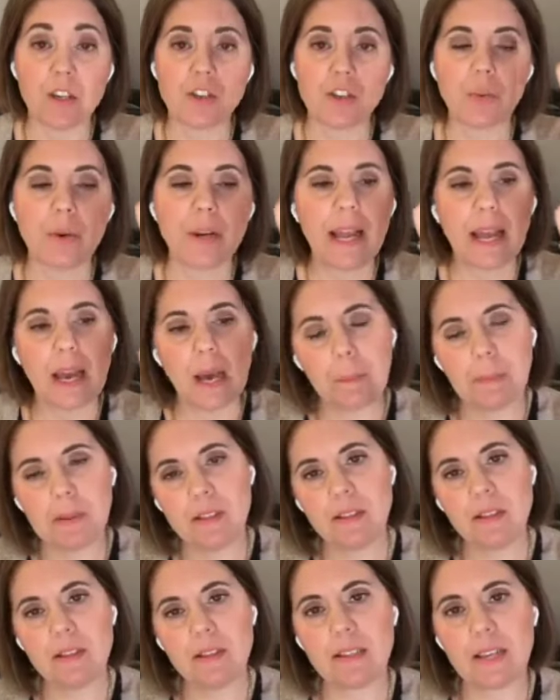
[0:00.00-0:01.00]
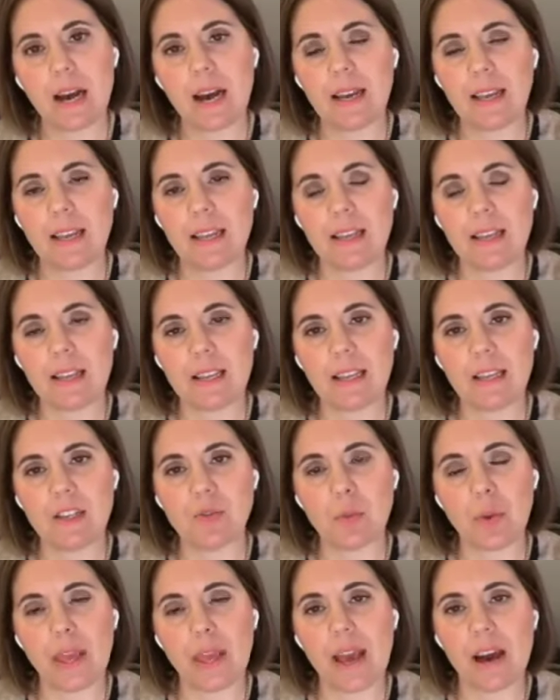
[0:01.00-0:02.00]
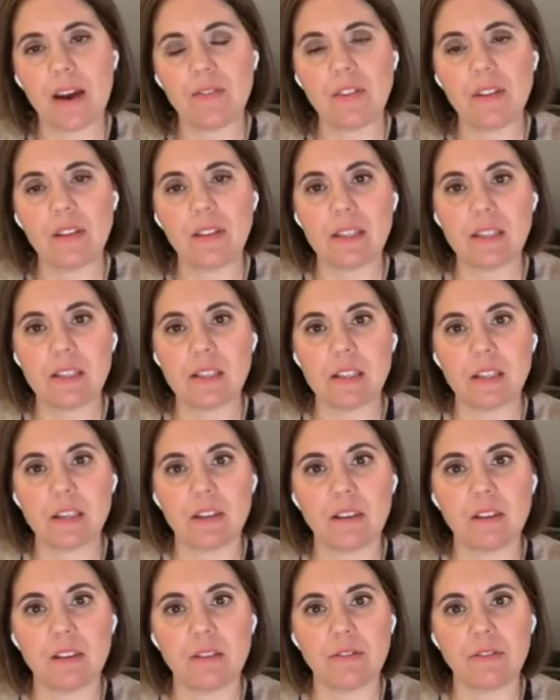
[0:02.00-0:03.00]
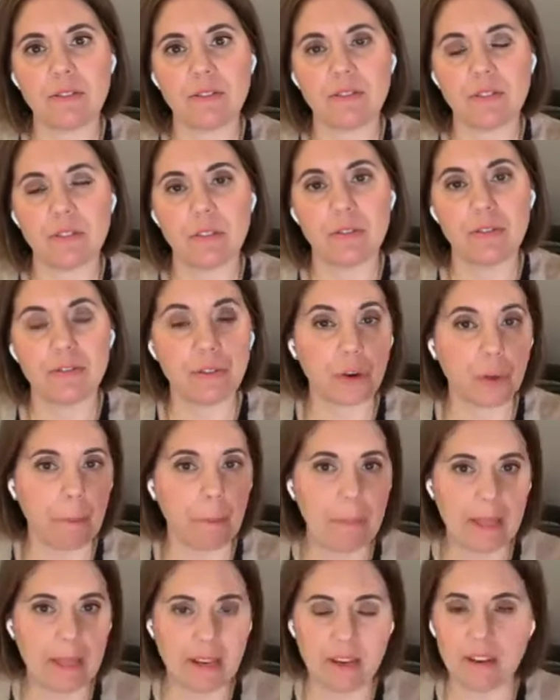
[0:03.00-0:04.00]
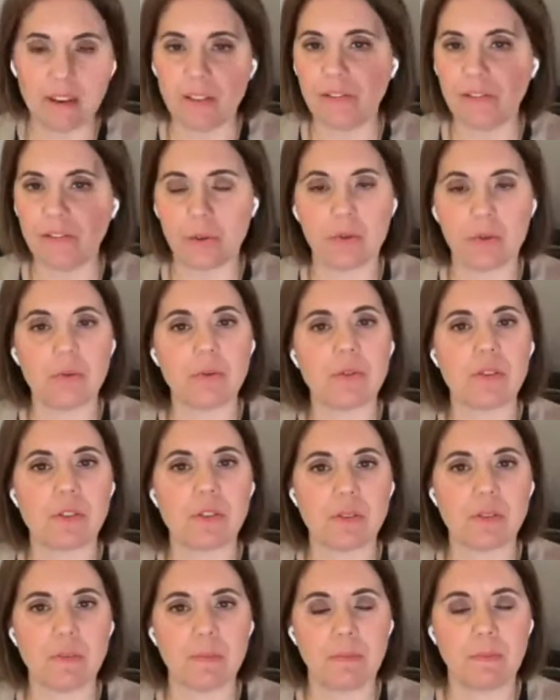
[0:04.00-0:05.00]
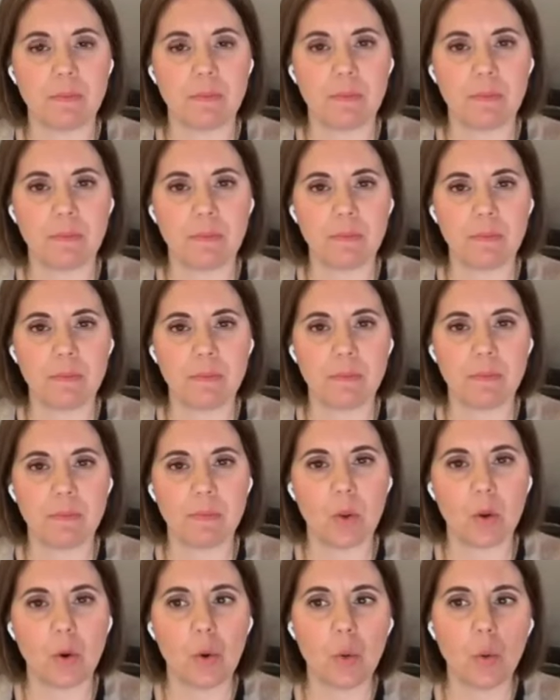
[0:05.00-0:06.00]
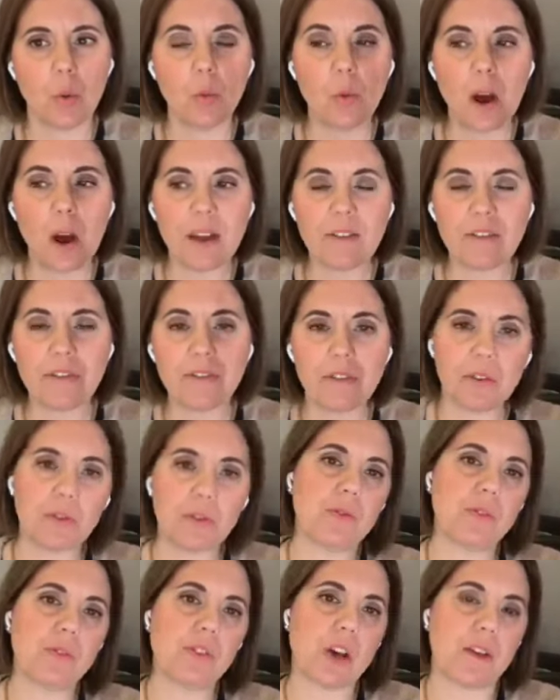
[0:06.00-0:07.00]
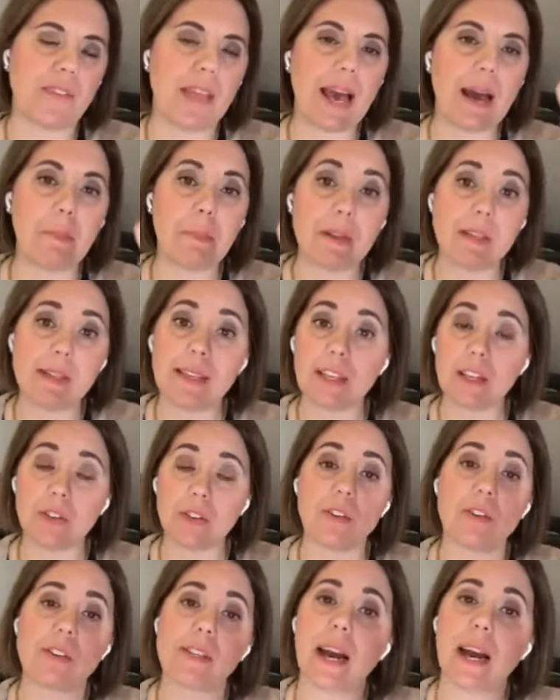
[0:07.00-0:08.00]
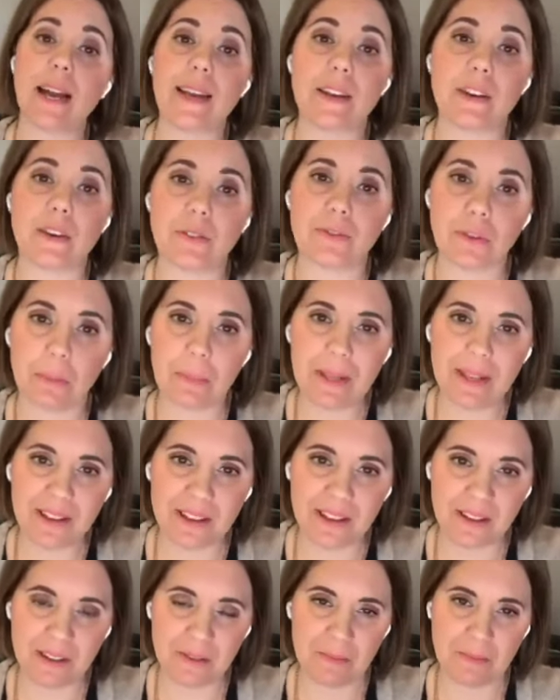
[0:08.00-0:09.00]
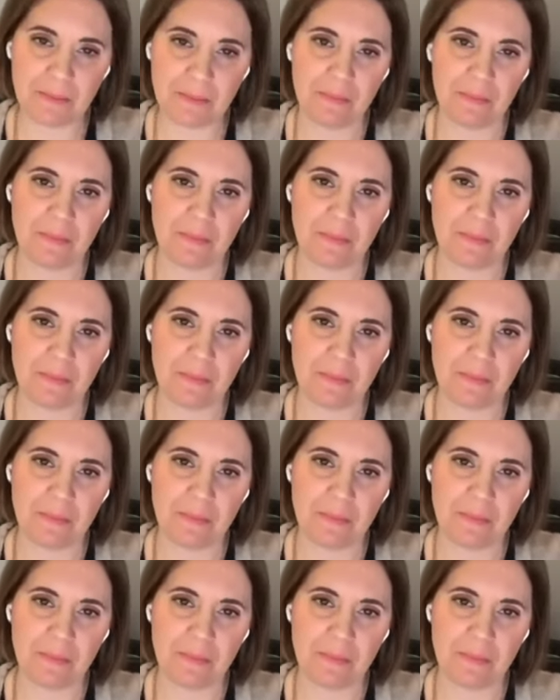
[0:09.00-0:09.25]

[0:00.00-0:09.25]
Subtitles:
So what happens in dieting is we have a list of forbidden foods. What foods on that particular diet are forbidden?